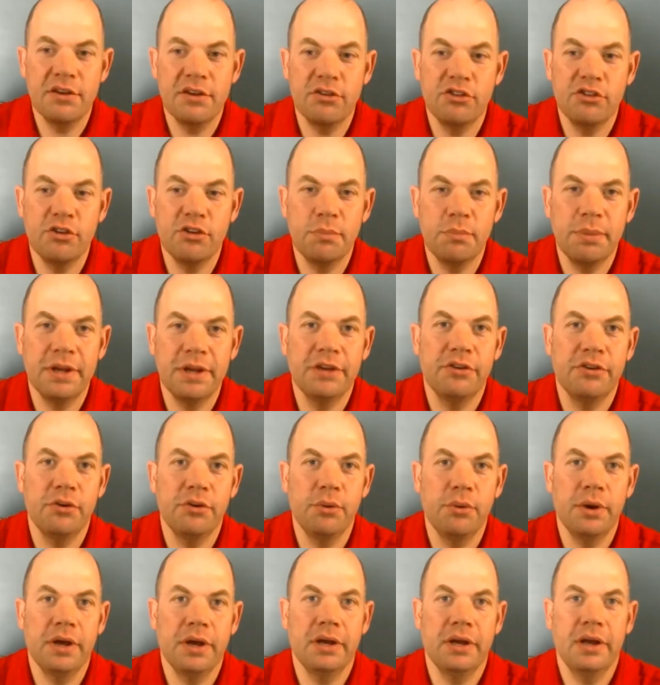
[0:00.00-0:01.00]
you should be
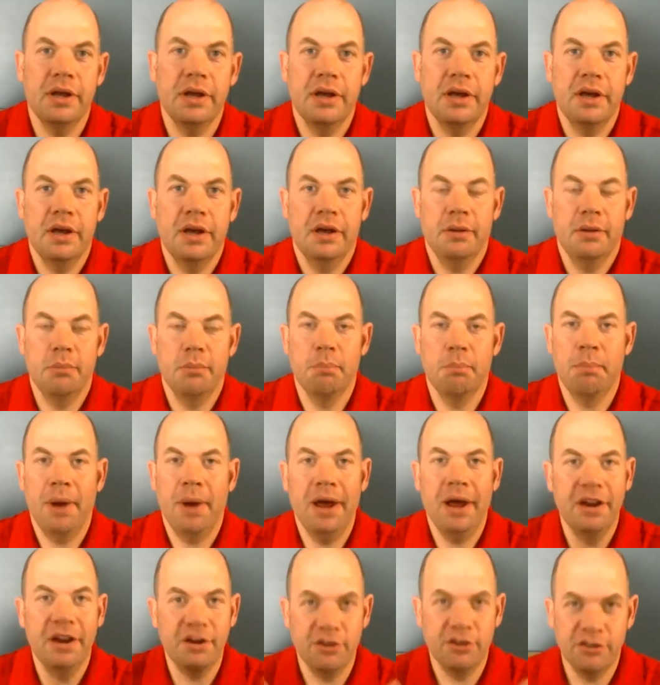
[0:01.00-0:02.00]
doing
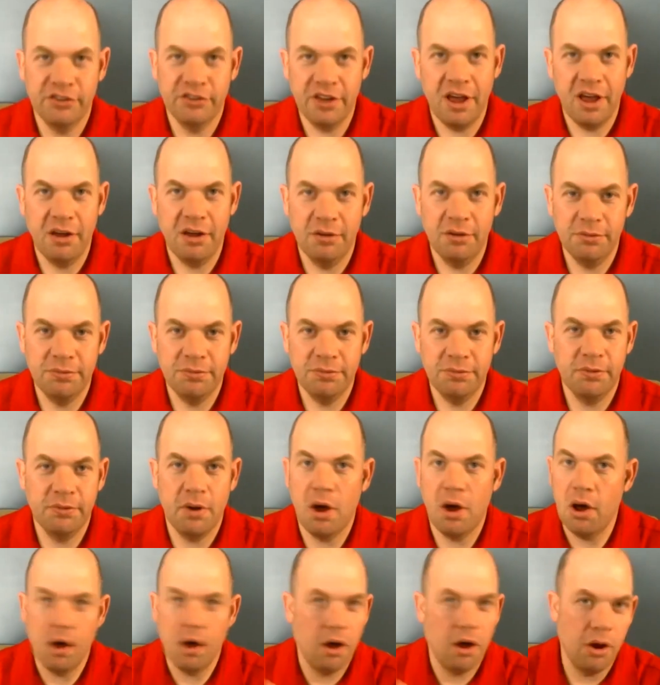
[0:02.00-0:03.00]
by yourself
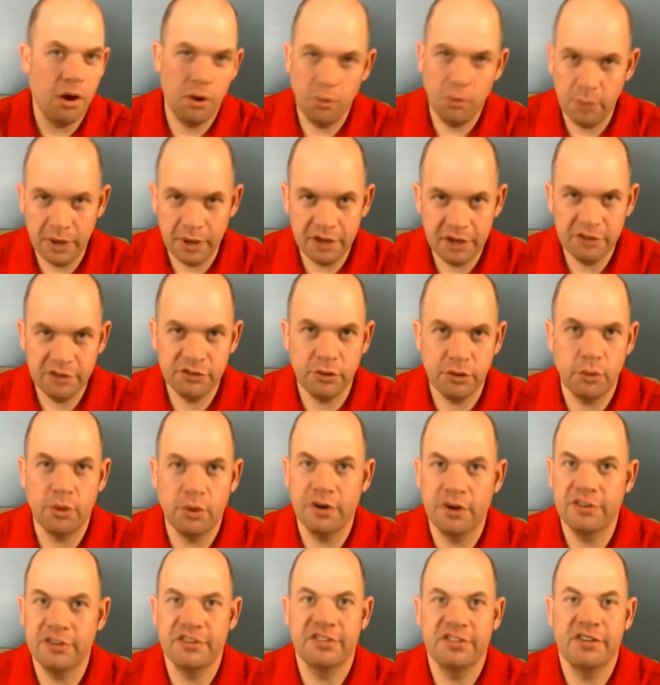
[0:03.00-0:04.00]
always,
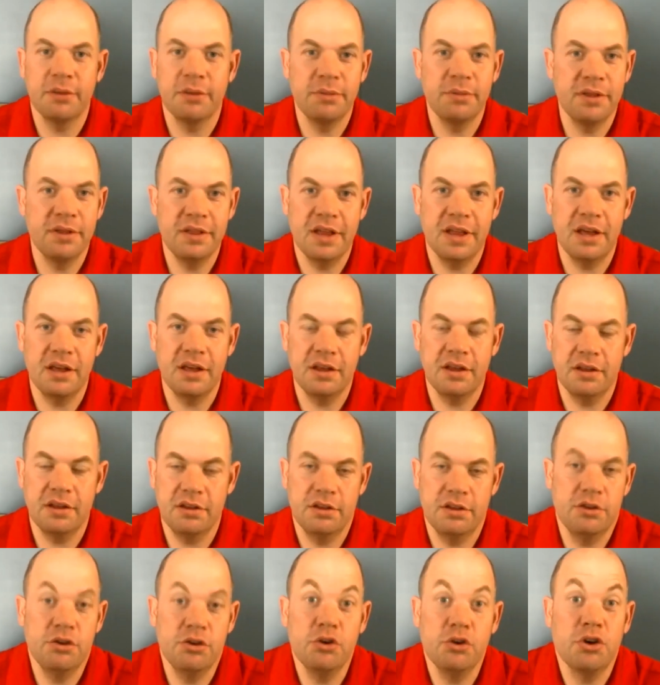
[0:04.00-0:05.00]
or is it something that
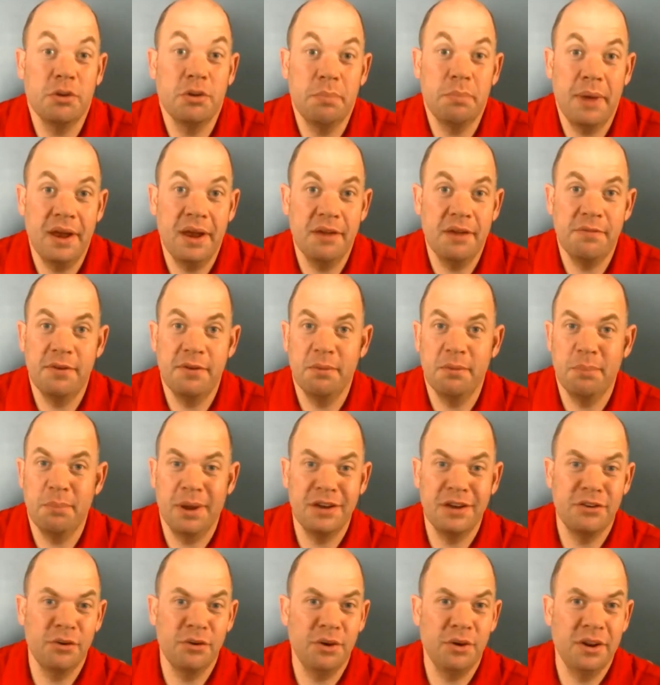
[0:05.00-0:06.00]
you could benefit
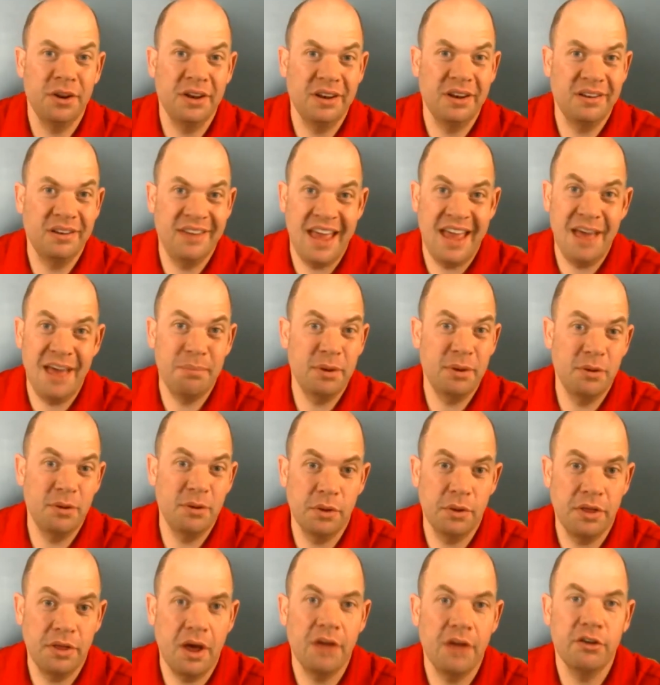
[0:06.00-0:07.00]
by doing tapping
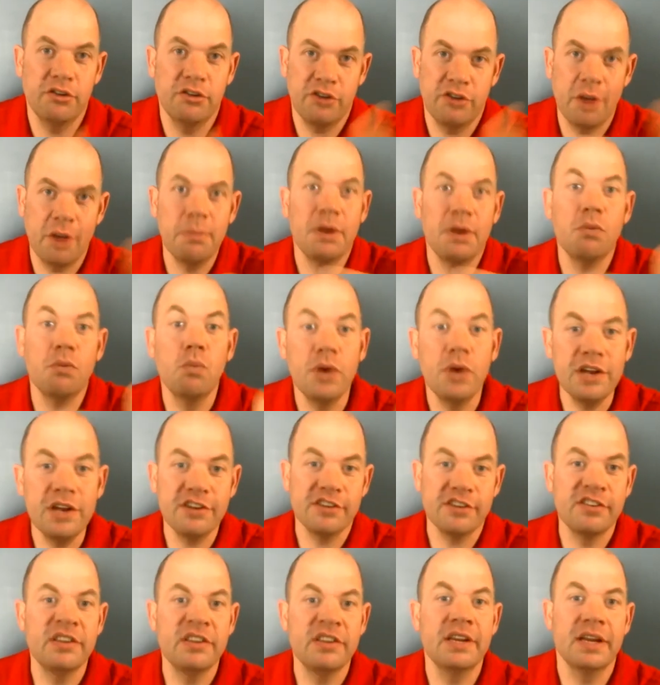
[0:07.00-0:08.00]
with others? I mean, we
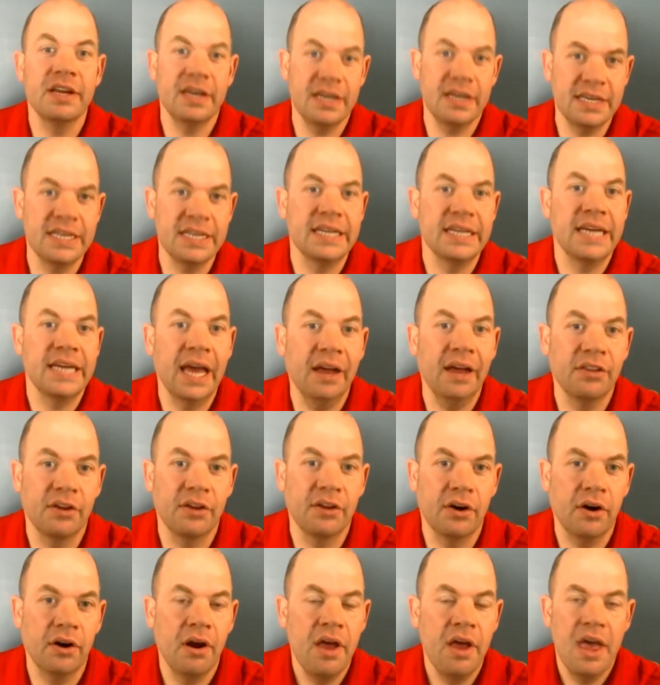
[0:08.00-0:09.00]
just did it
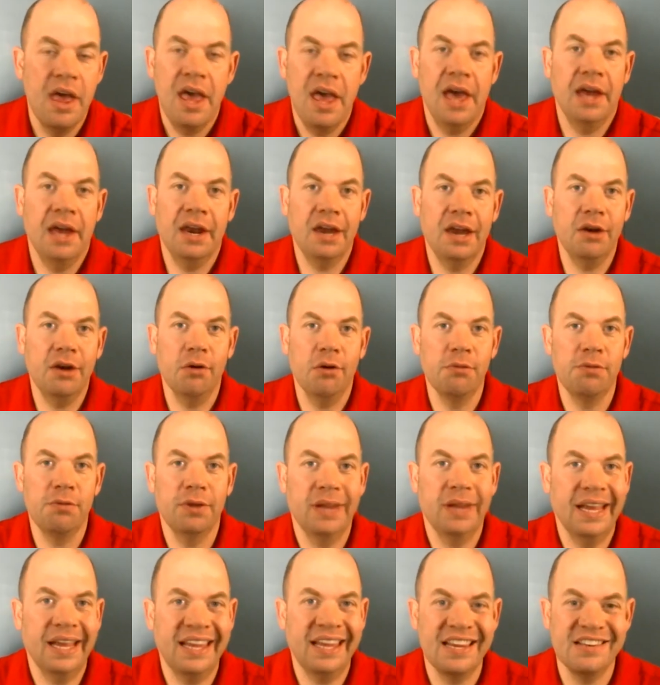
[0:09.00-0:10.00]
together, and I don't
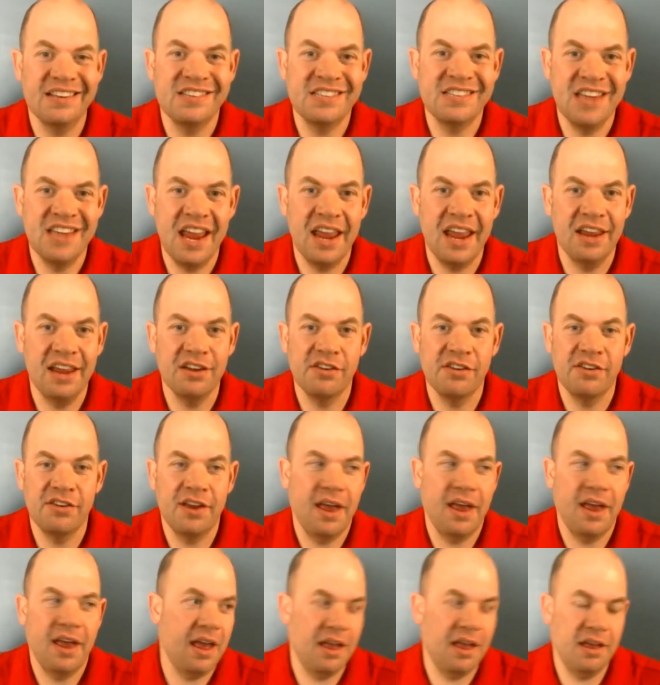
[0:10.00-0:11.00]
feel like it changed
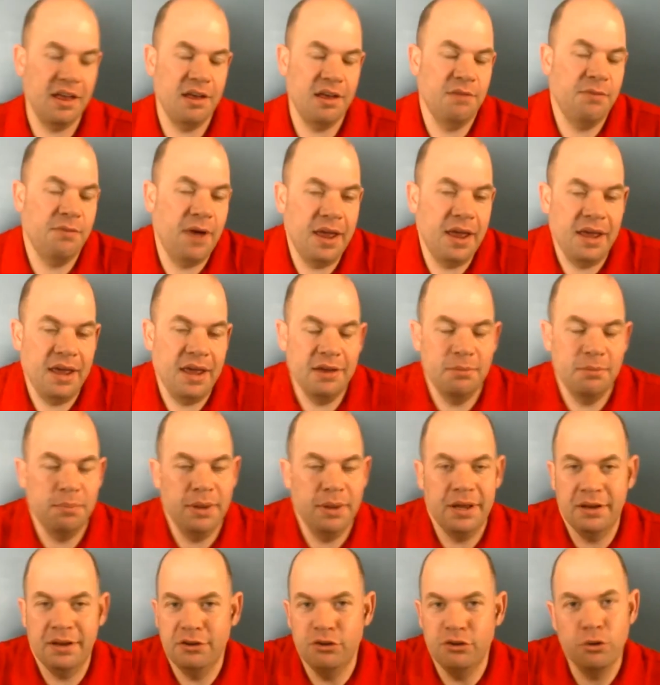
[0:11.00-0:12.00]
if I had
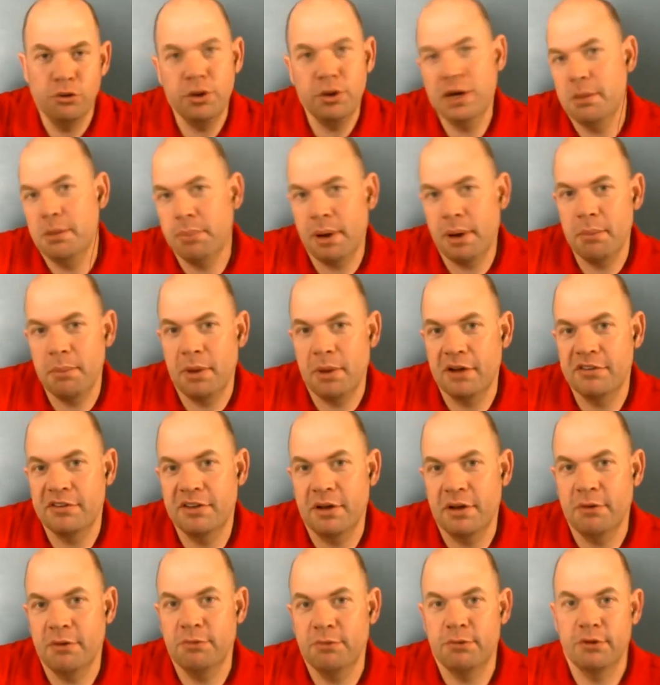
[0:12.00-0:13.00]
been doing it by
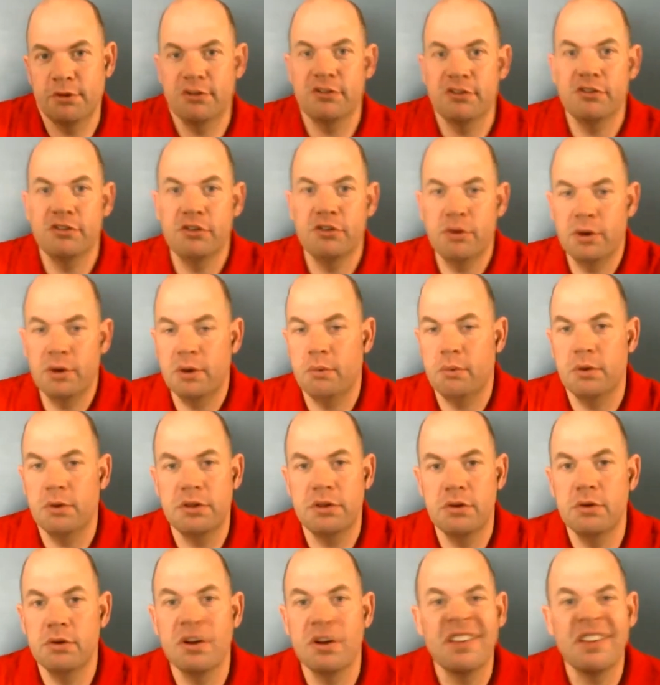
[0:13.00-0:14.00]
myself versus doing it
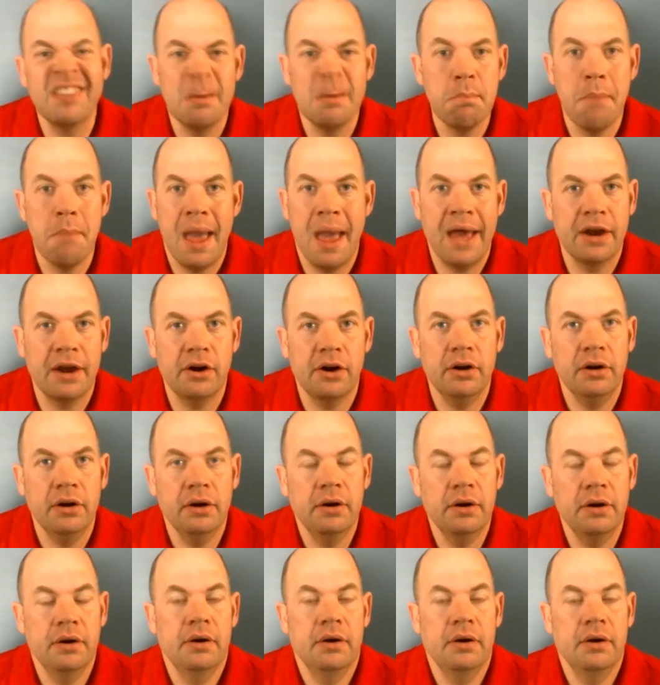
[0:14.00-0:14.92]
with you. Does it matter?